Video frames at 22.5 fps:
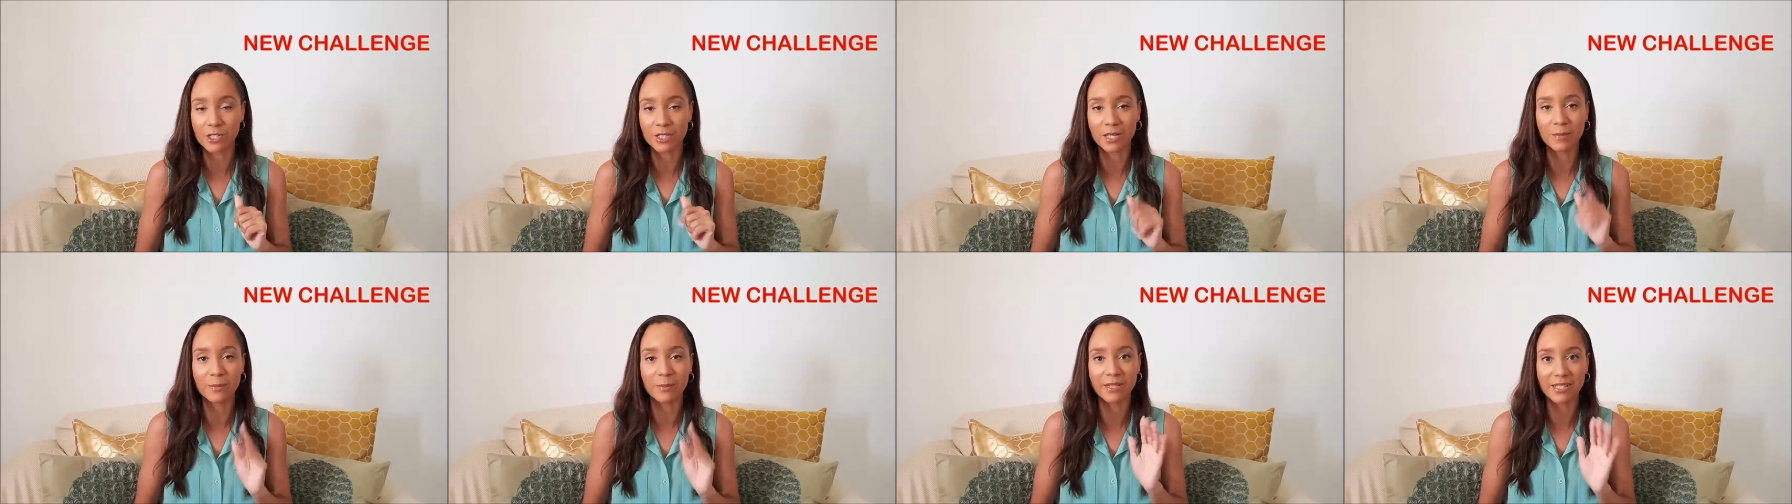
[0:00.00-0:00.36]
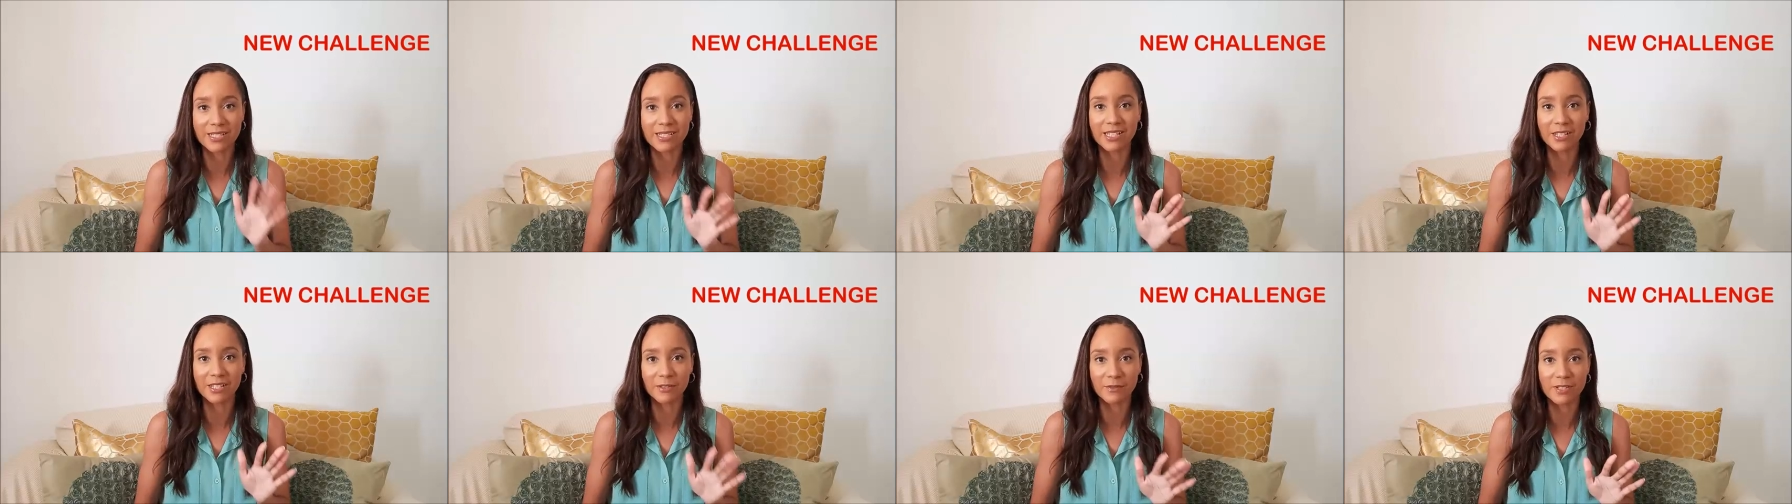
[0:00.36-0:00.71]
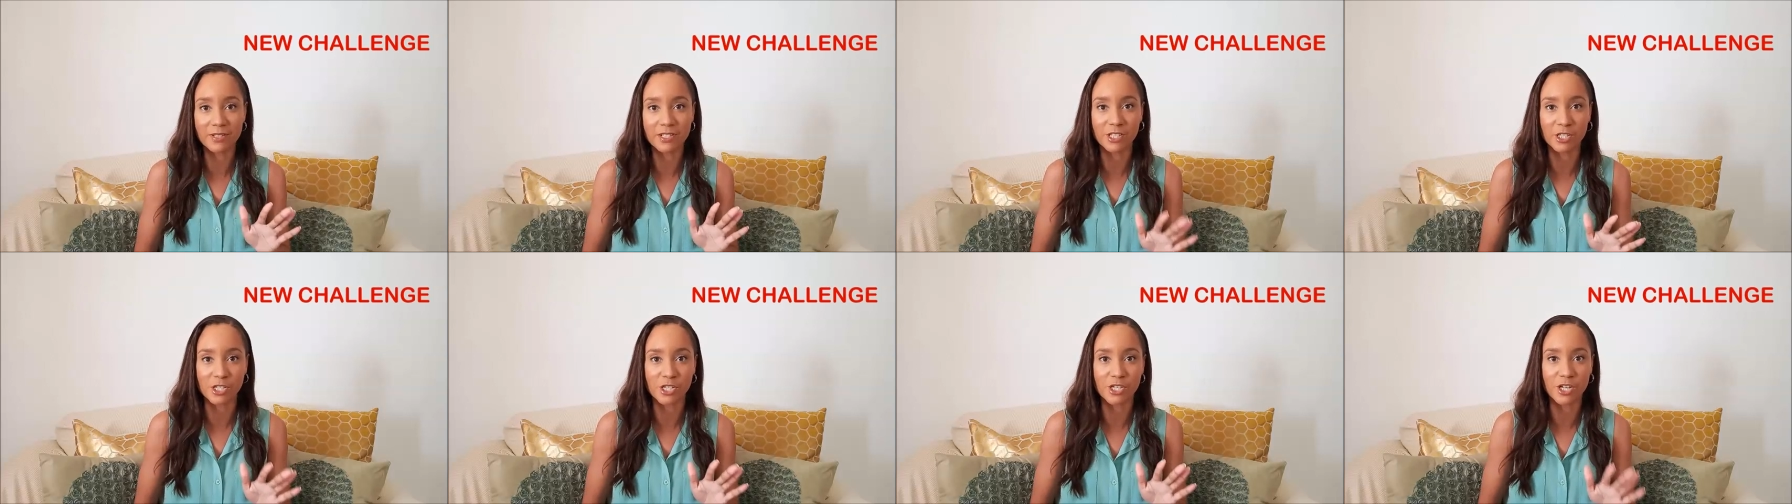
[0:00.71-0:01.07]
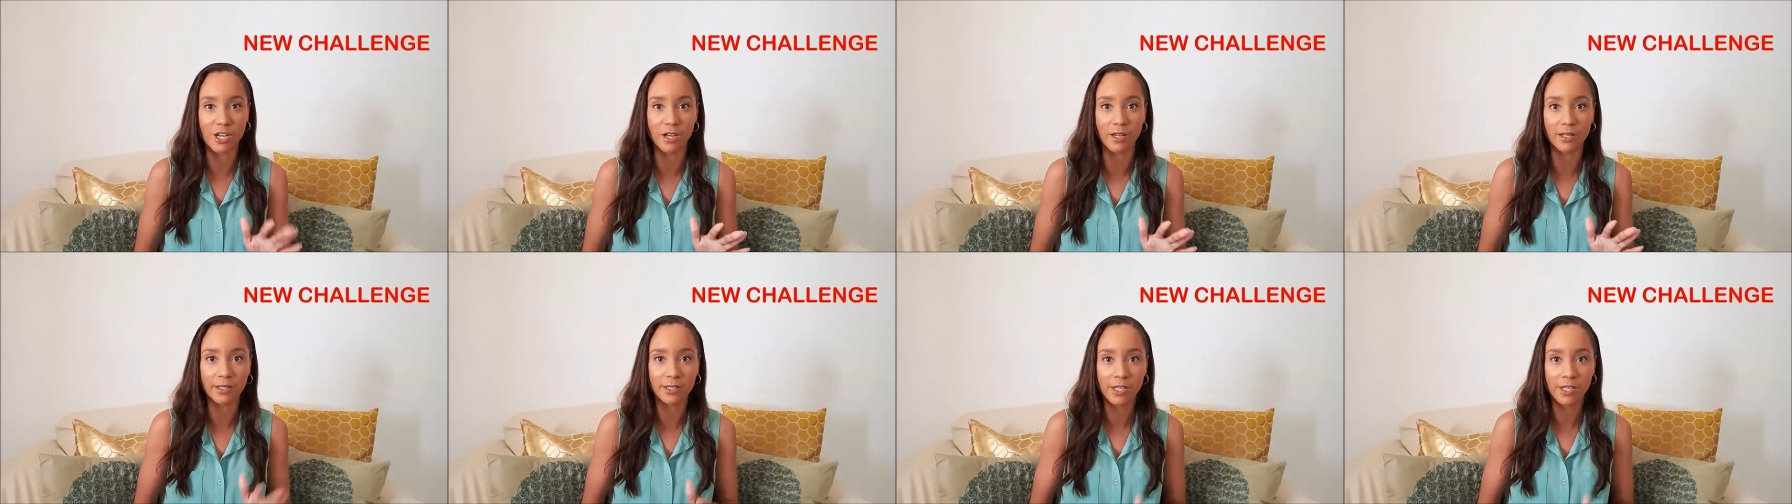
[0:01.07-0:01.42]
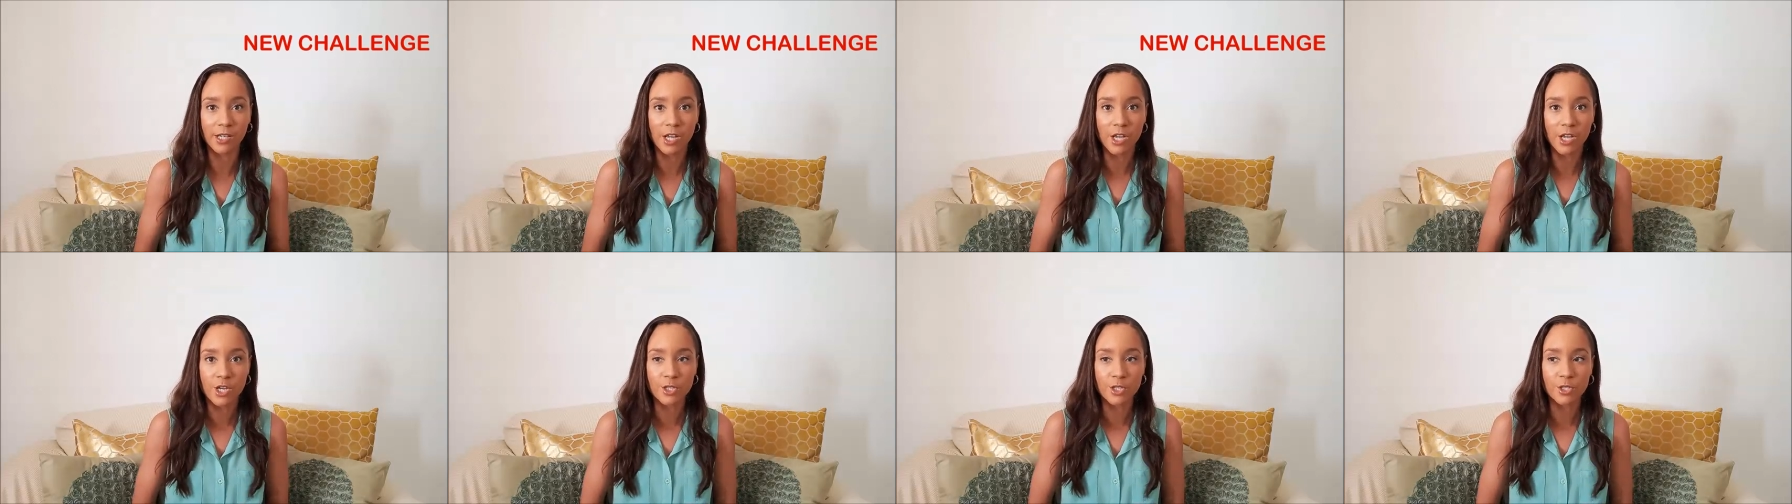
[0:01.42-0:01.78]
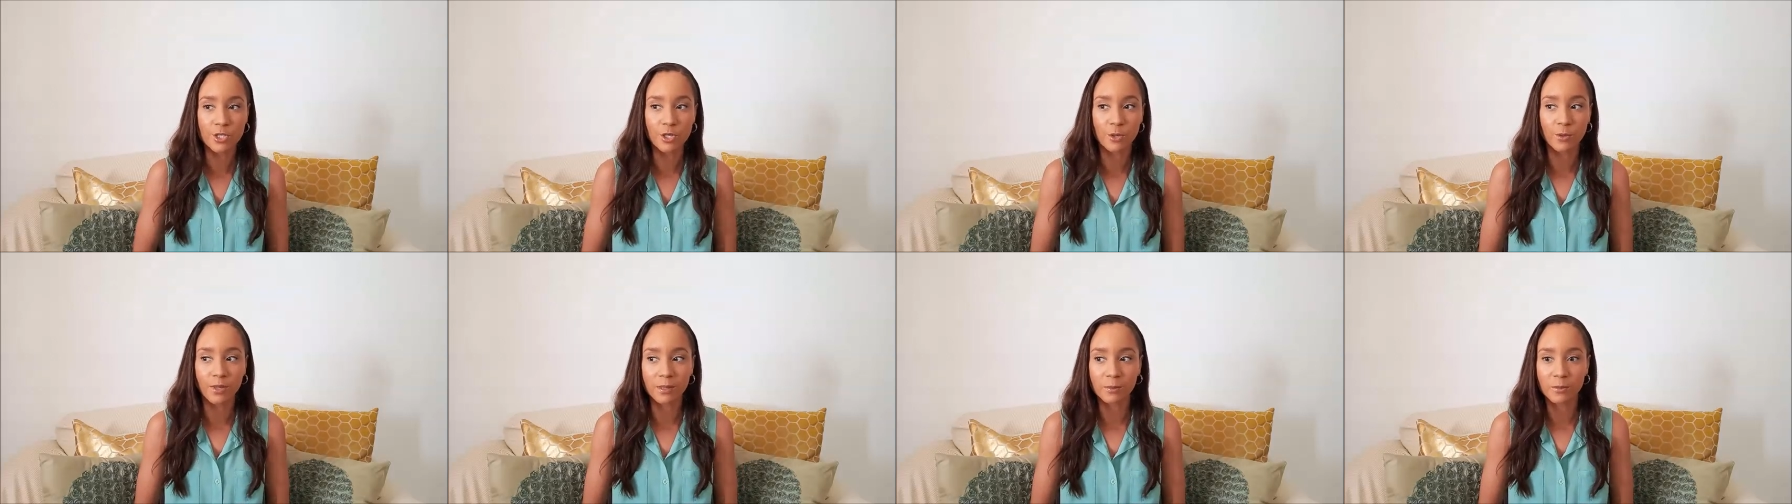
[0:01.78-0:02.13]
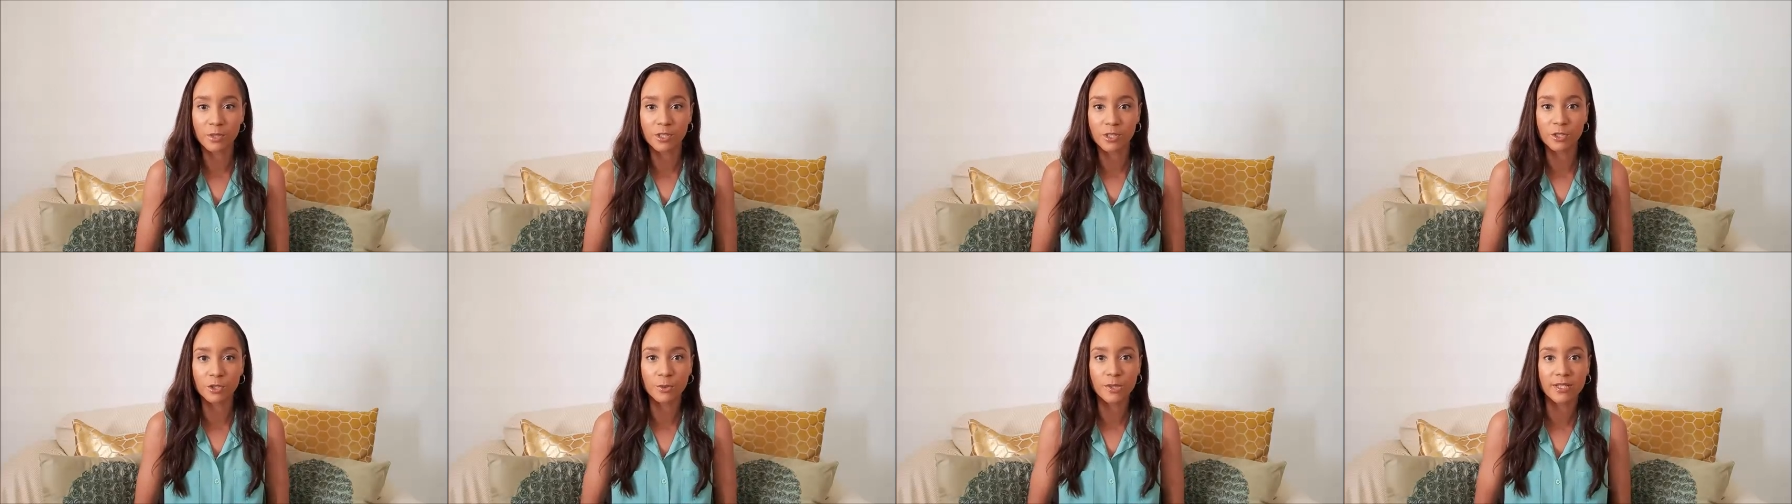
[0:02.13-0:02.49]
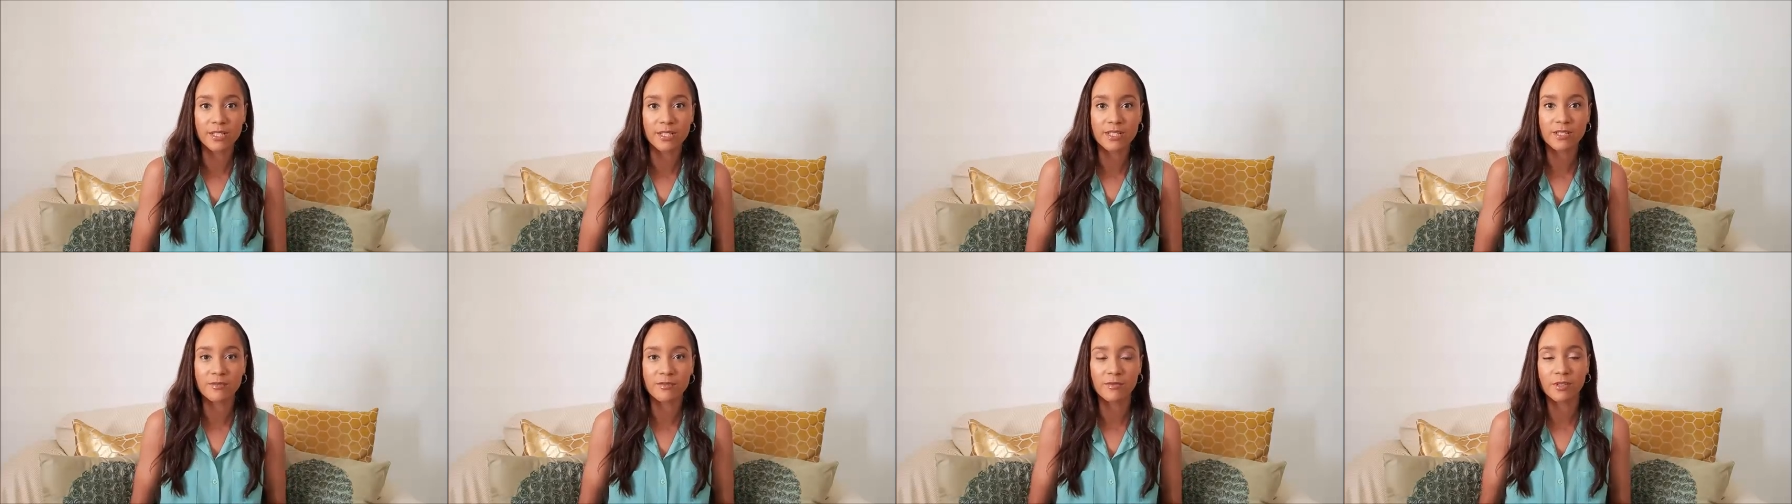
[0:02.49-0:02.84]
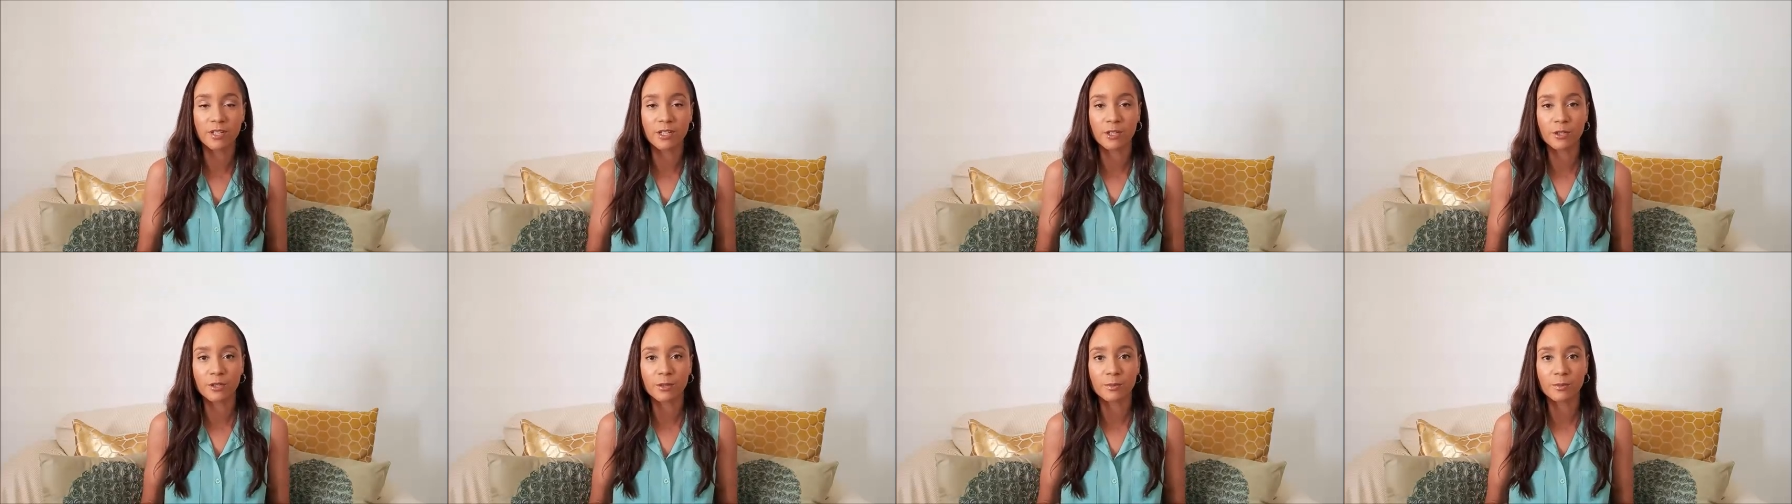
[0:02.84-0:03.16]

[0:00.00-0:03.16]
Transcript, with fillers: Let me just give this a shot. So what I'm going to do in this video,